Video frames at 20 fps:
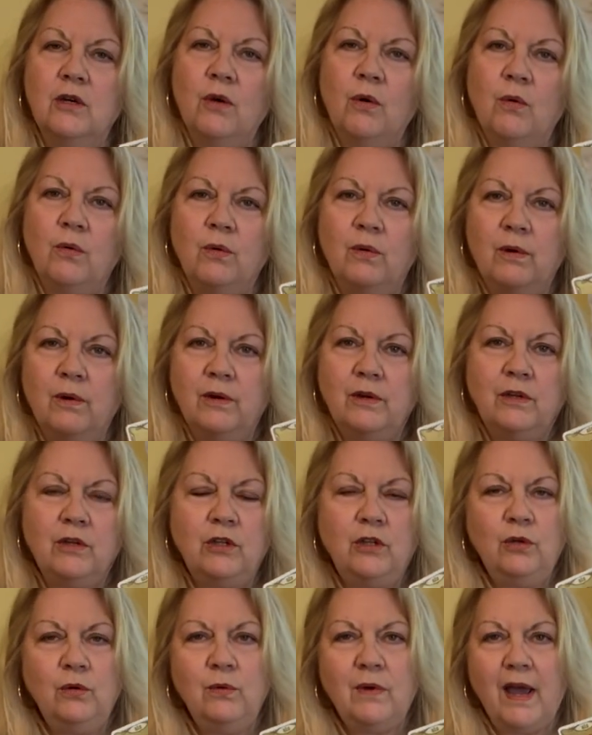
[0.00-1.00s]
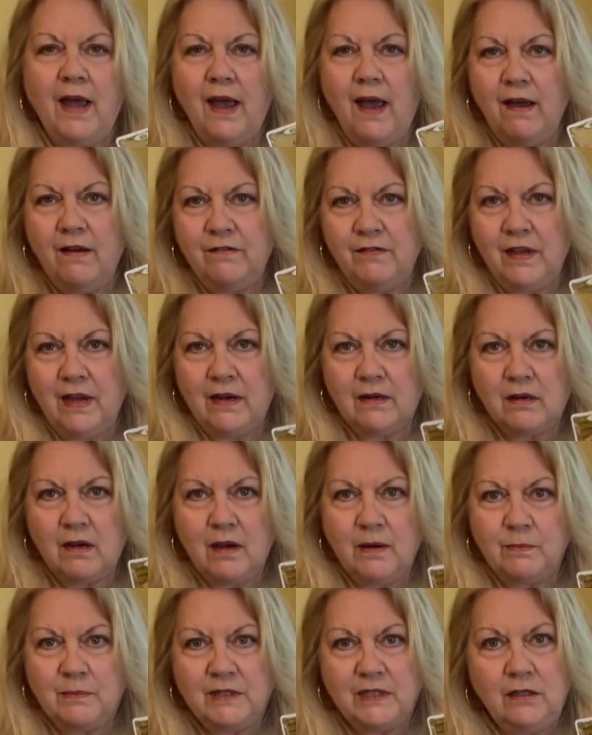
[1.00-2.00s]
or you have that
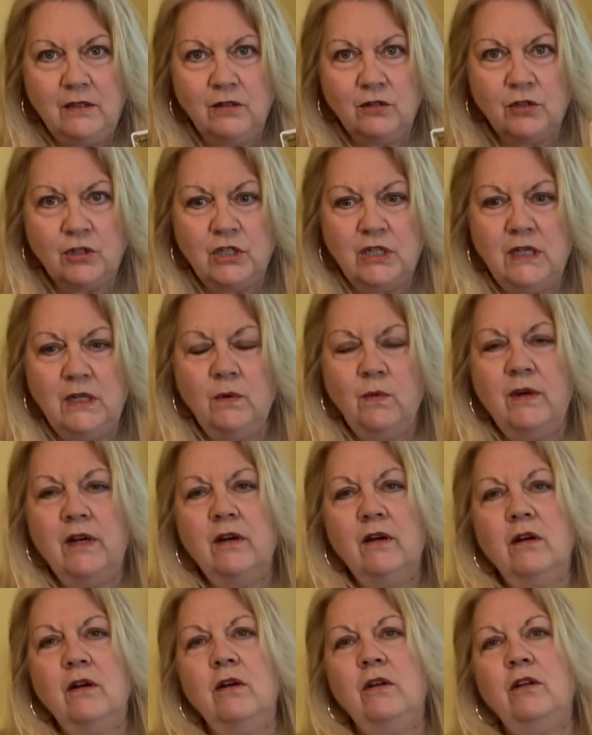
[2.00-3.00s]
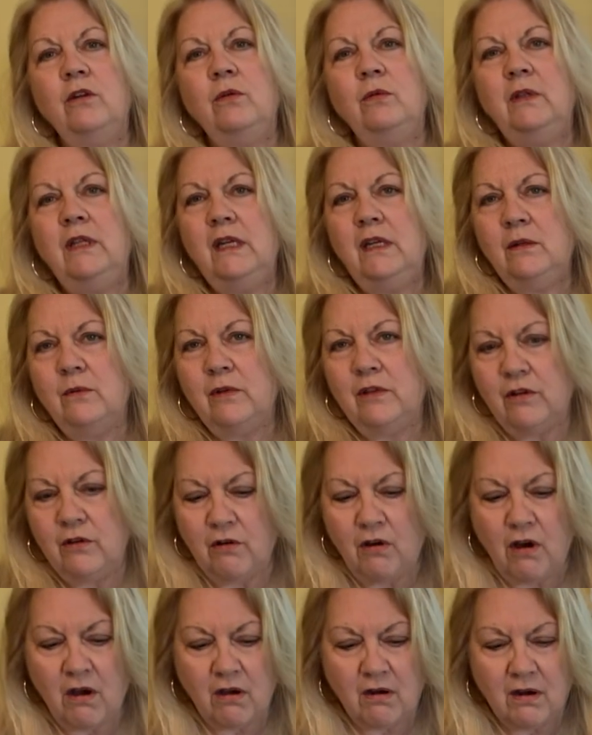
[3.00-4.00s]
Cups energy where you lead with your
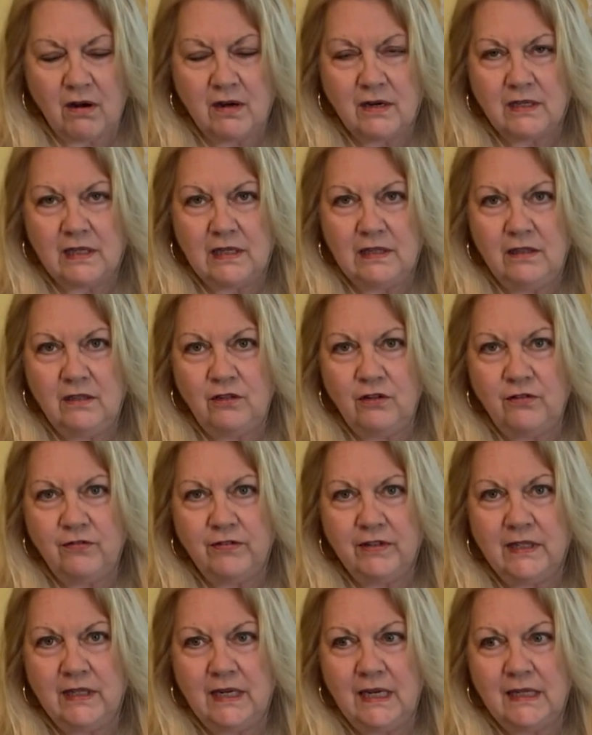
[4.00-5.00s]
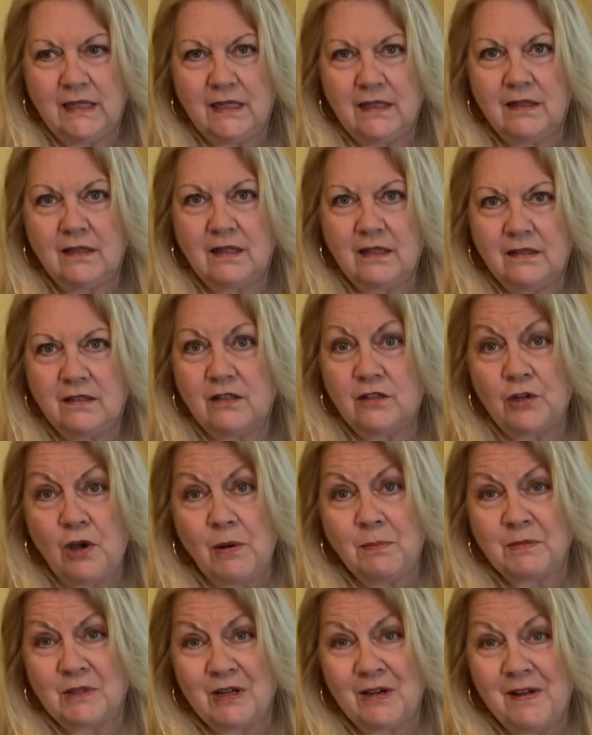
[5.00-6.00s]
heart, and then you feel like it gets
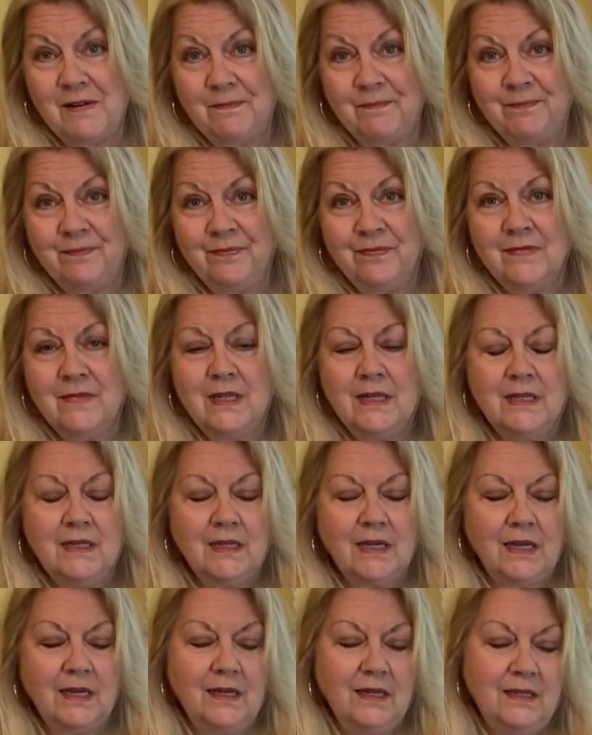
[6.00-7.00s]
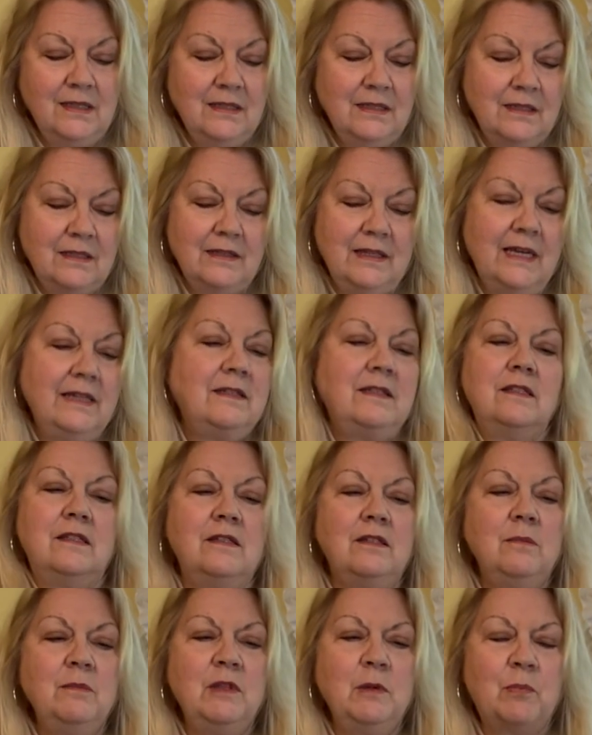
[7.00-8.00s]
stomped on, and that's
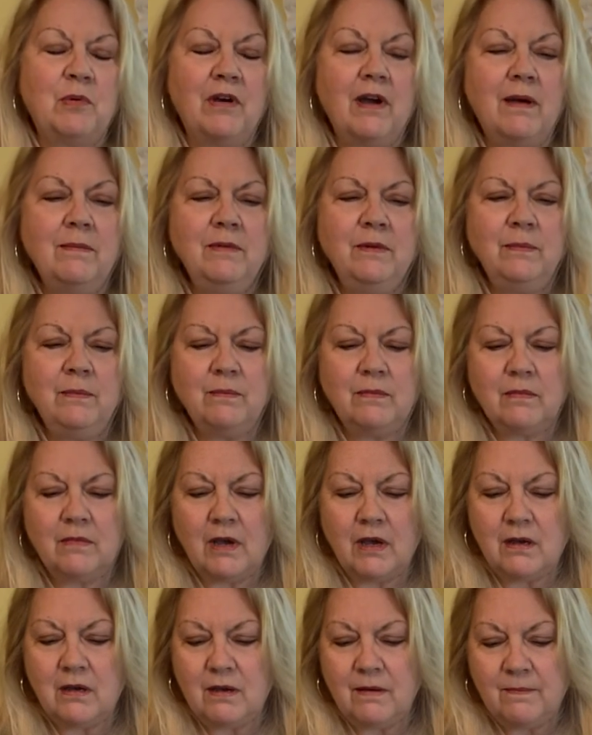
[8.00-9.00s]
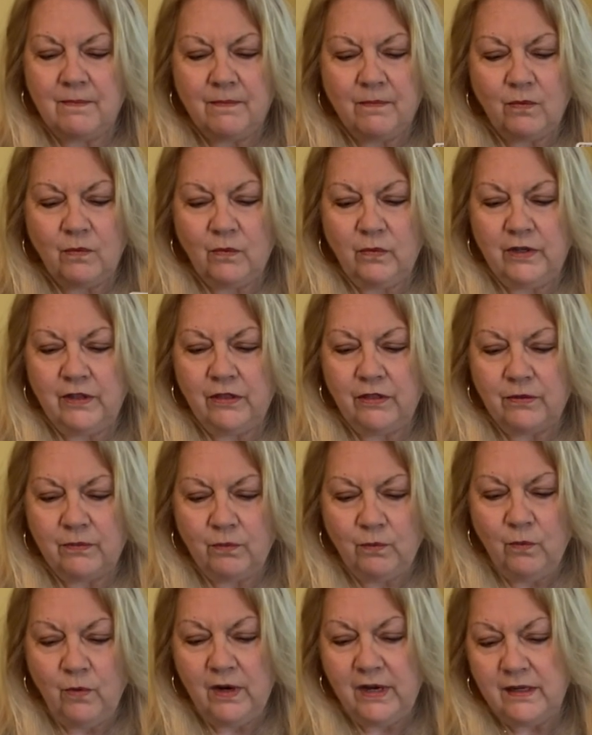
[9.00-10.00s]
some of the problem um, with
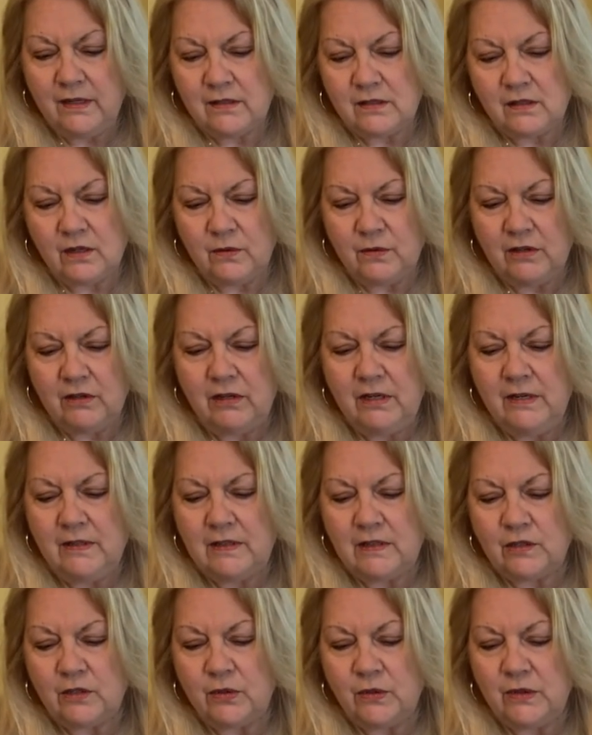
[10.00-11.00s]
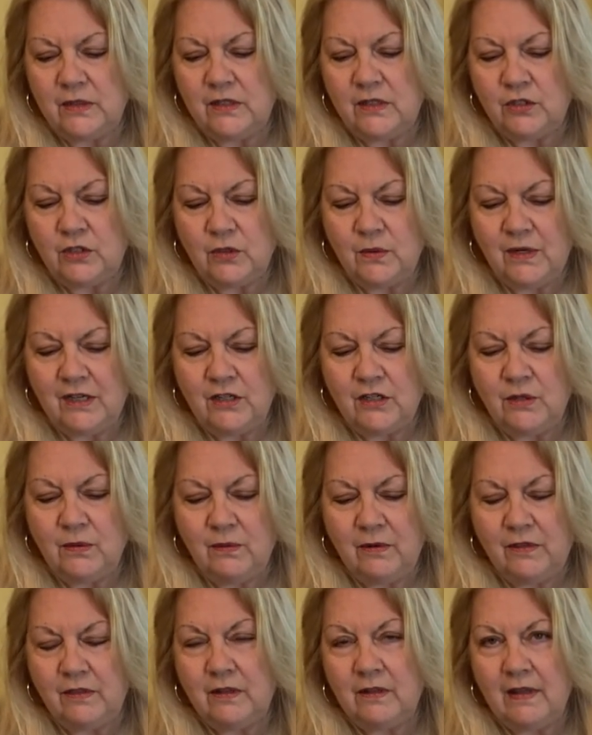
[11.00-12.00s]
what is going on in this whole situation
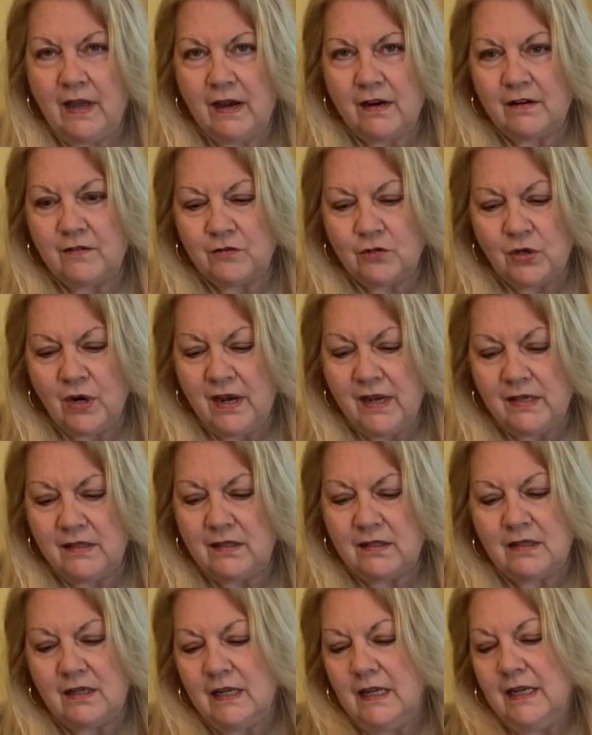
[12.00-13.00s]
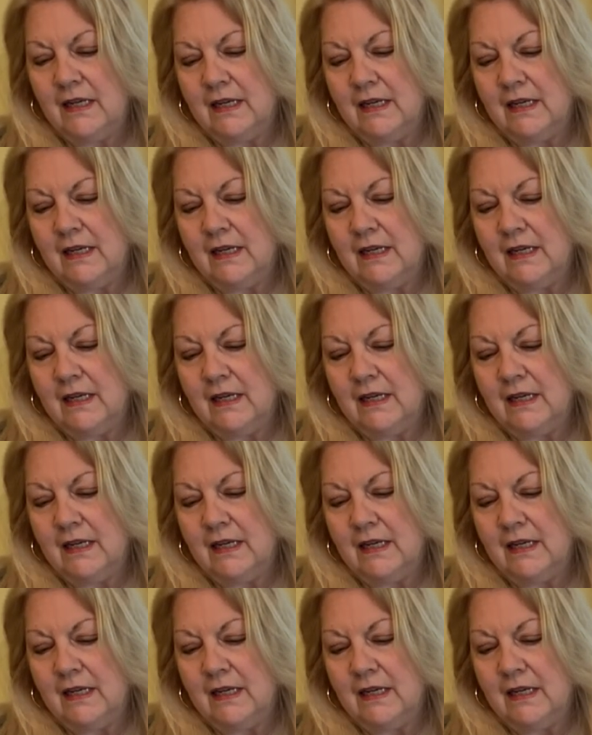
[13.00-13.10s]
with the lack of trust,